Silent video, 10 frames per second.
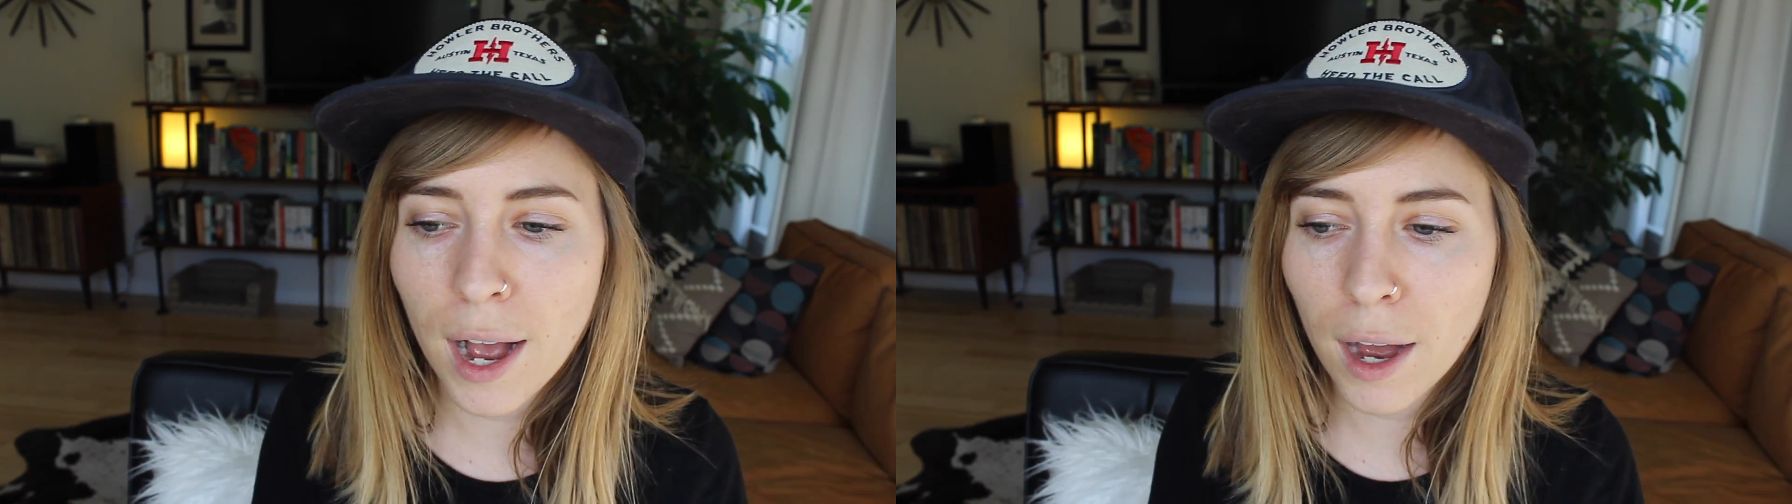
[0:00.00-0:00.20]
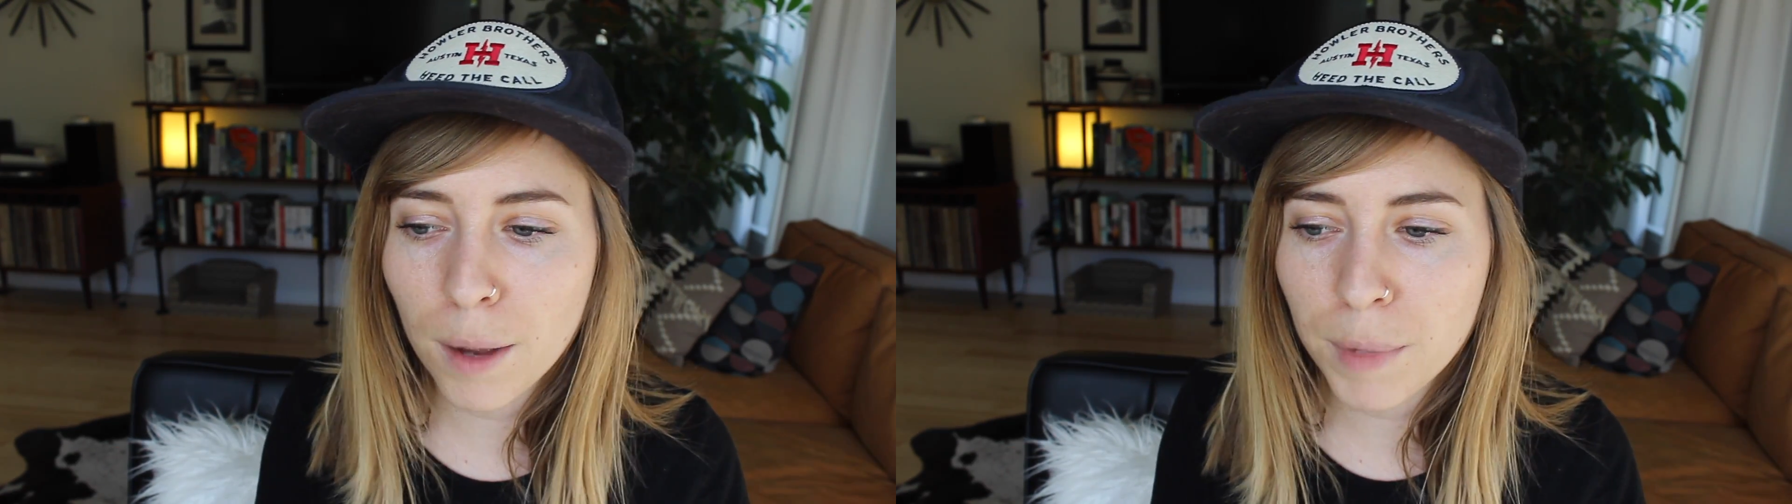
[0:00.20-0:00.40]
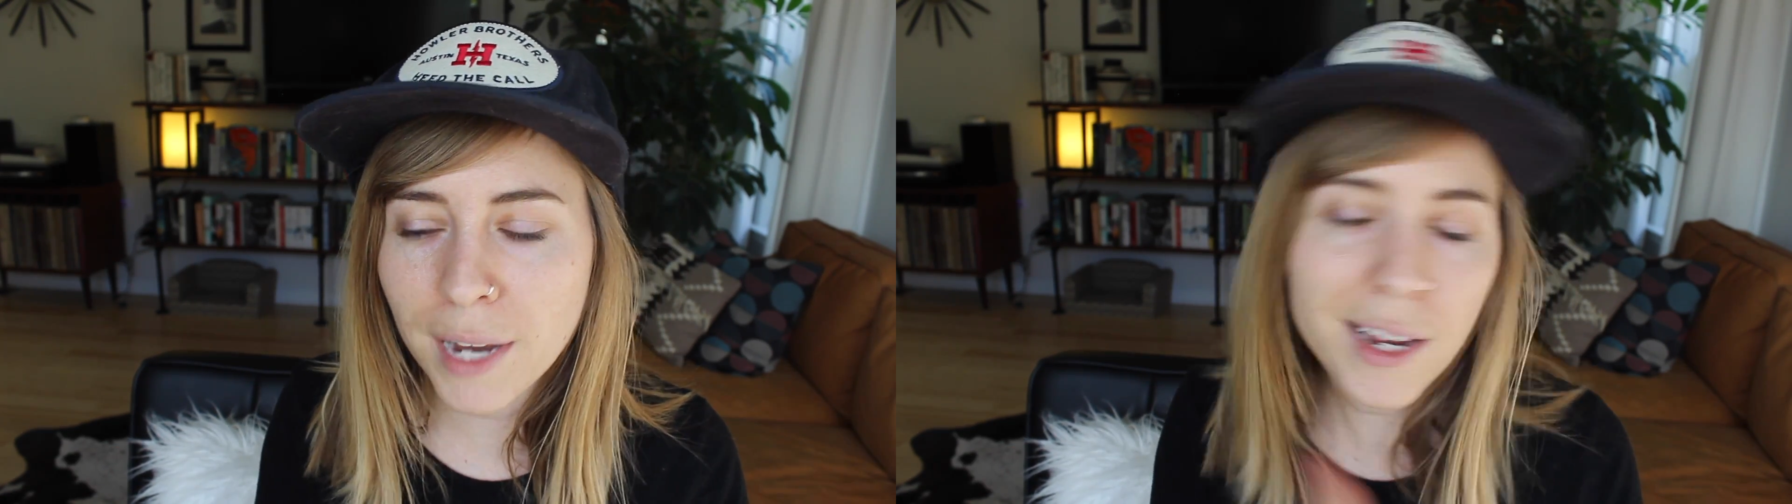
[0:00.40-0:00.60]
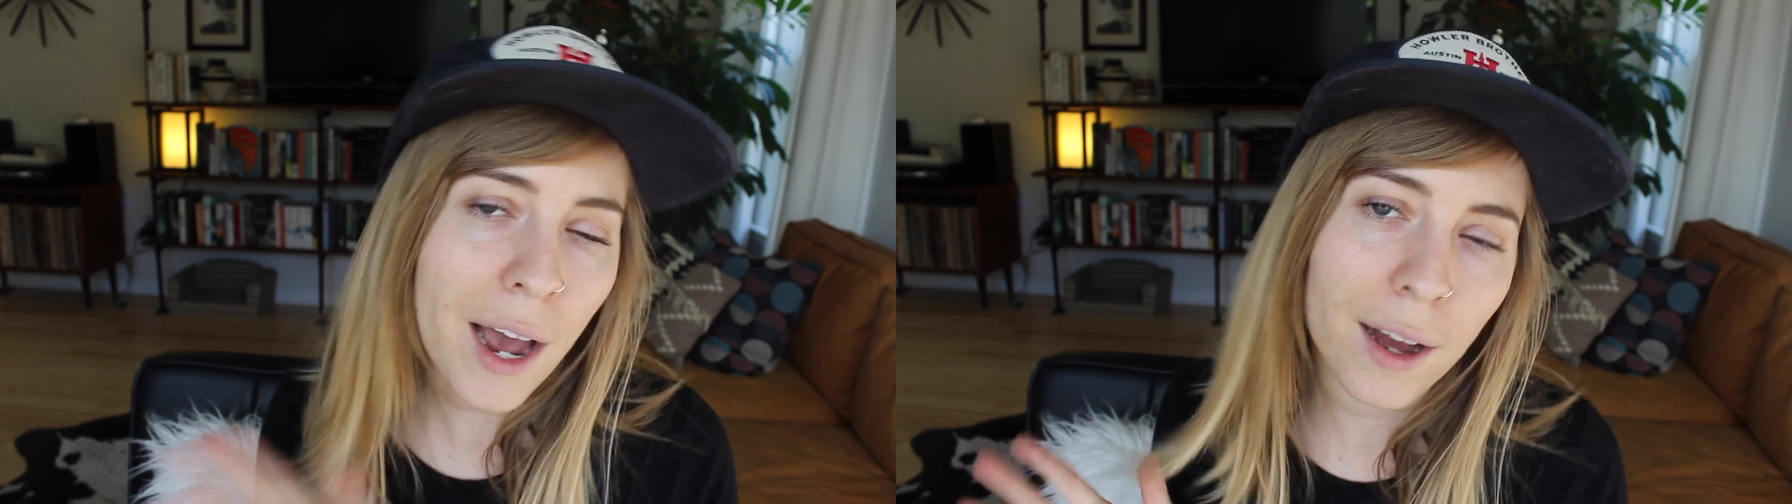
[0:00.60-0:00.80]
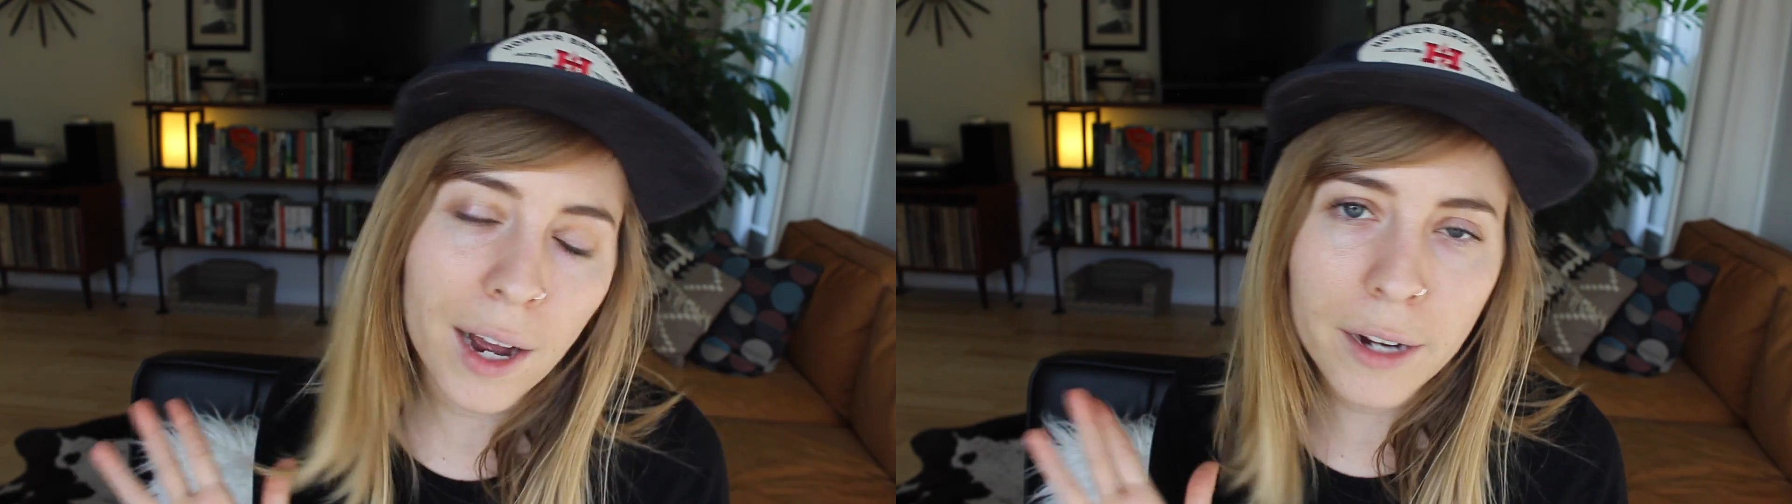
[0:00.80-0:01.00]
And
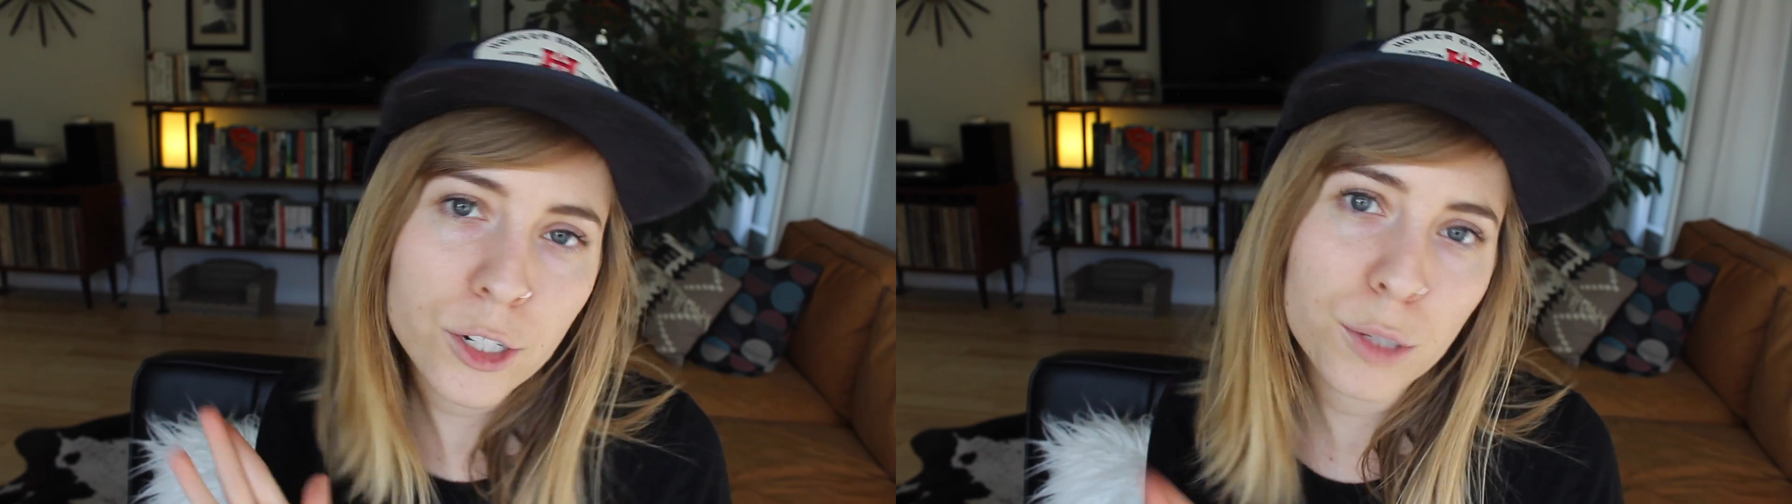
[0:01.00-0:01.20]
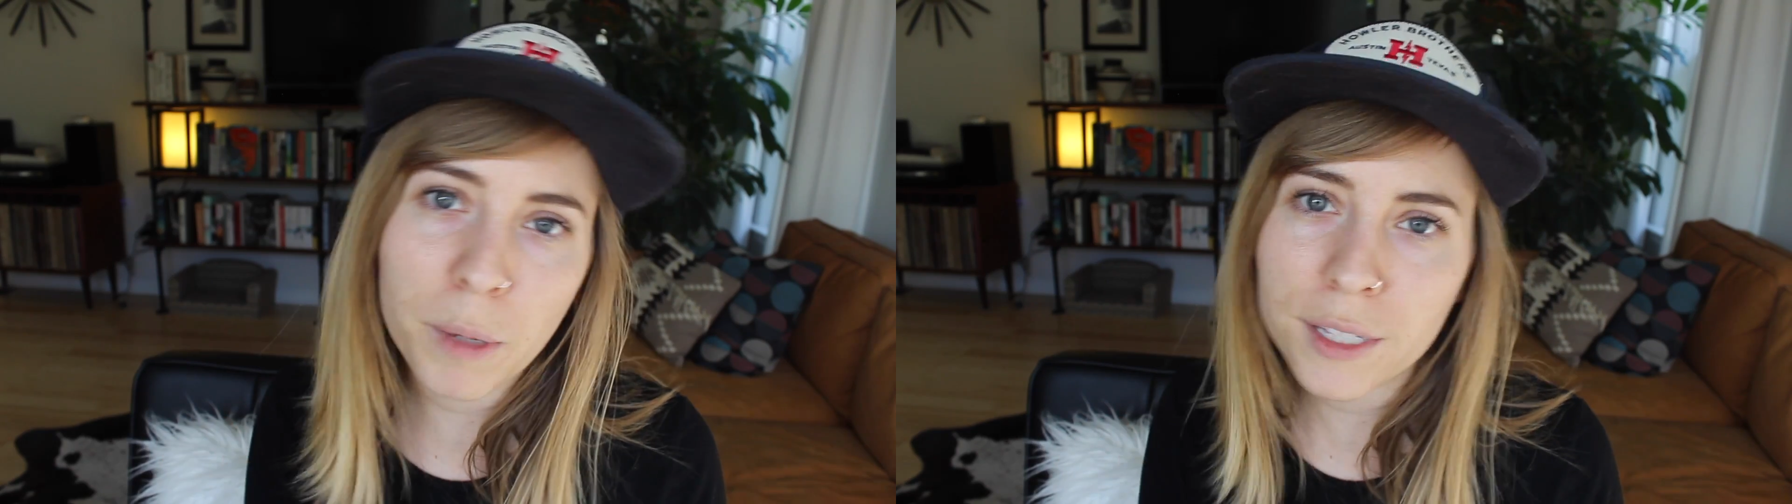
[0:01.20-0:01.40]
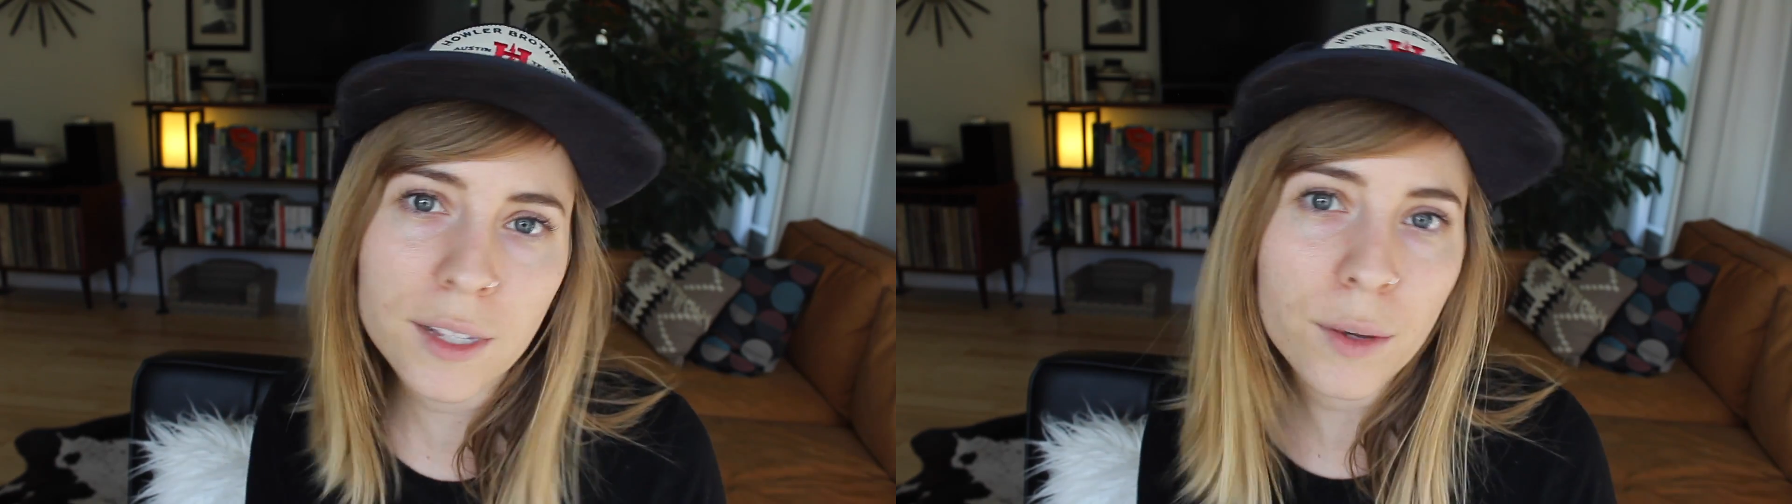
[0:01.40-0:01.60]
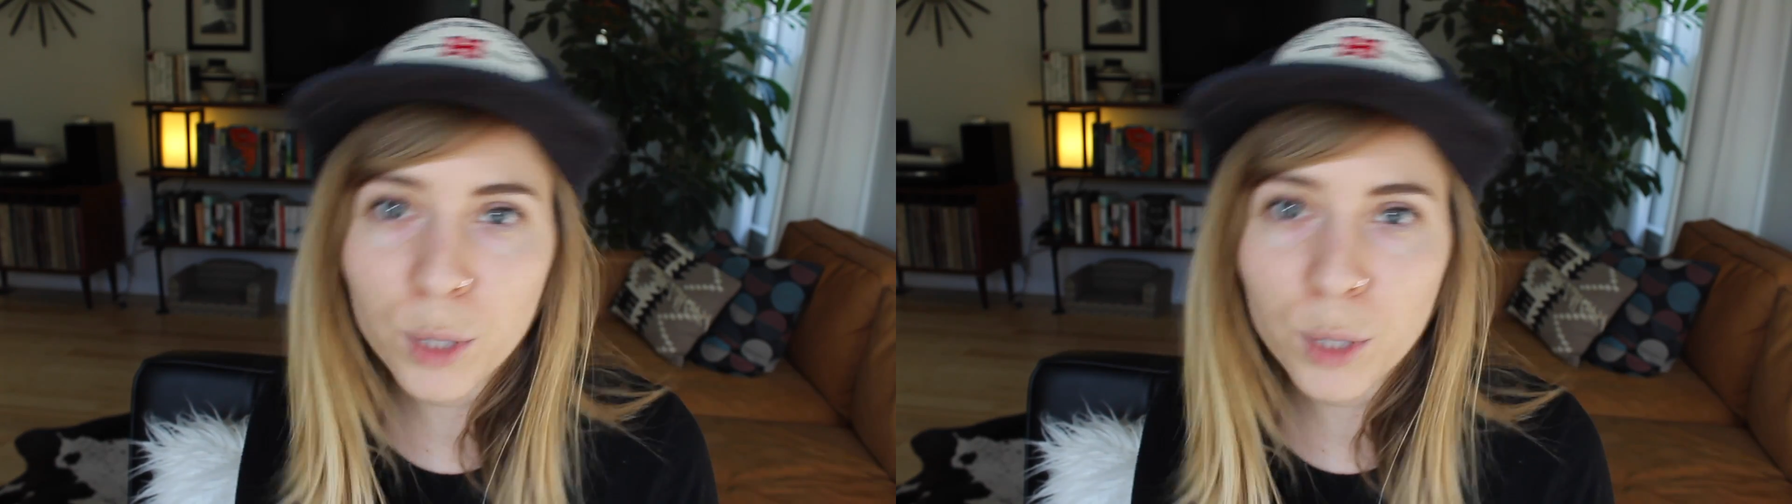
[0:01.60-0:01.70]
yeah, I just basically